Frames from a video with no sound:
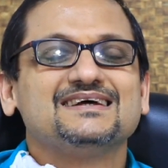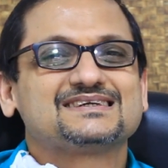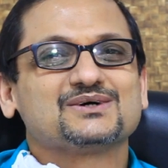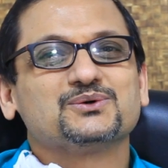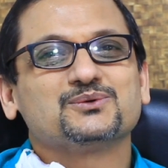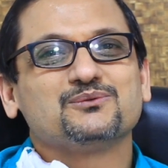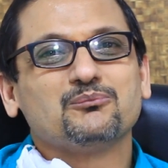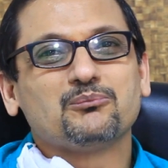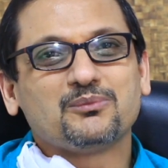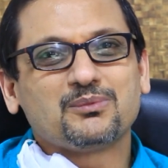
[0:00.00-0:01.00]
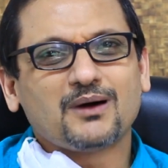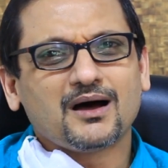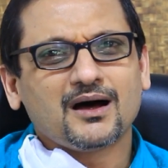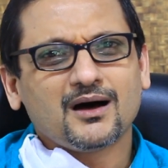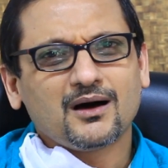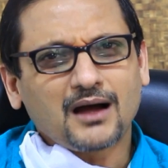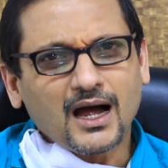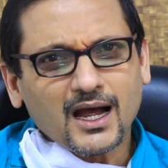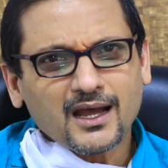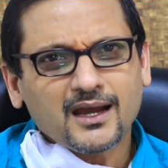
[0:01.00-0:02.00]
so
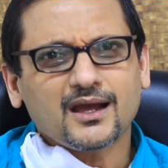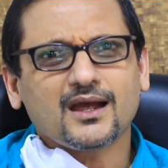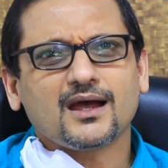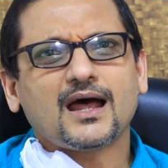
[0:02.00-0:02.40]
I